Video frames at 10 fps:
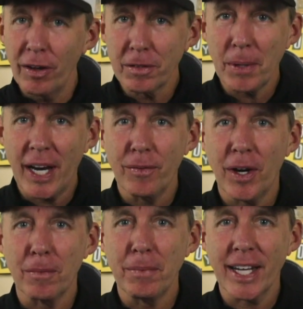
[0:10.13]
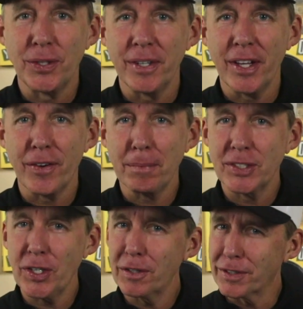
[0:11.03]
everybody, and welcome back to another
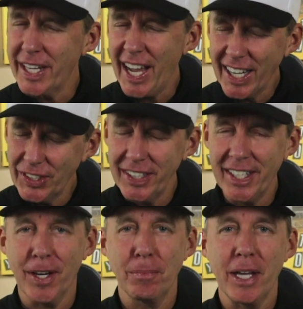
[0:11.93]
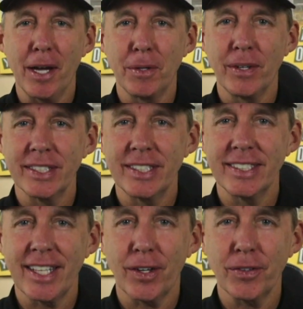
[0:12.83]
episode of Reaction Therapy. I'm your resident
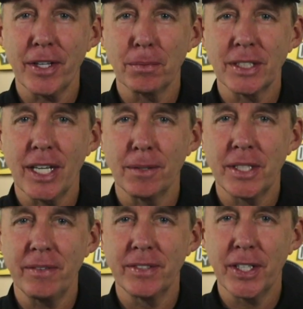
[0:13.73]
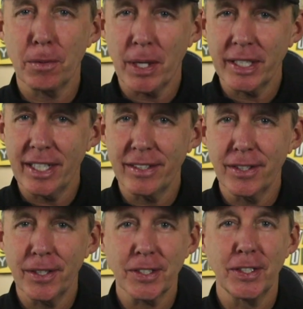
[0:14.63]
psychotherapist, Tom Stevens, here to break down
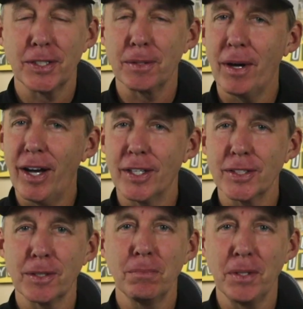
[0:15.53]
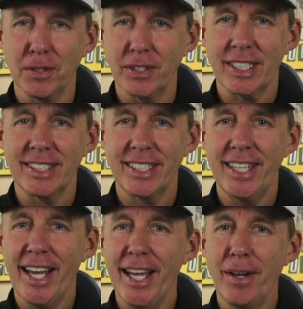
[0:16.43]
lyrics to some awesome music. And
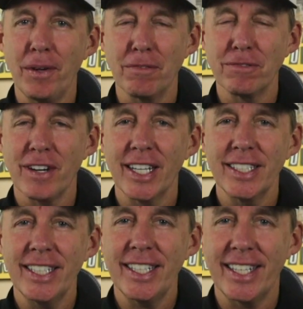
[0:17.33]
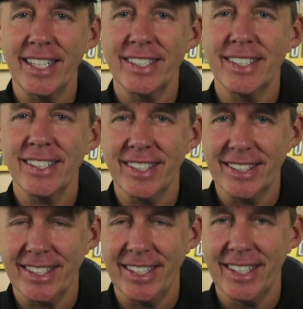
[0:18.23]
today, we finally get to
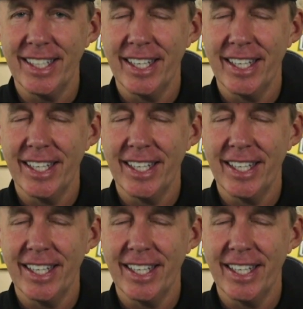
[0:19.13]
listen